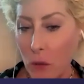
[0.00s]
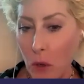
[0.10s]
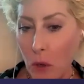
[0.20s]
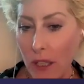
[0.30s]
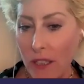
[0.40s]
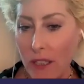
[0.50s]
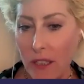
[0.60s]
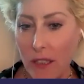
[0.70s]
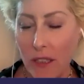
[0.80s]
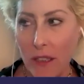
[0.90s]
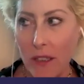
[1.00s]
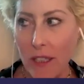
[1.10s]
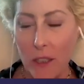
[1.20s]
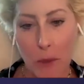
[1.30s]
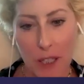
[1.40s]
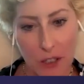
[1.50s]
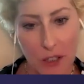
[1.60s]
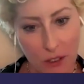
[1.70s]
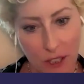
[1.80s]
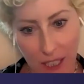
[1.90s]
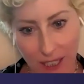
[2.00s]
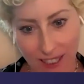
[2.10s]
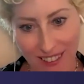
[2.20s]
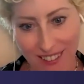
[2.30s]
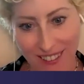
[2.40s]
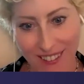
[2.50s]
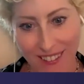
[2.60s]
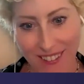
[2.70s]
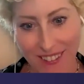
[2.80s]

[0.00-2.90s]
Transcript: for one to express their needs,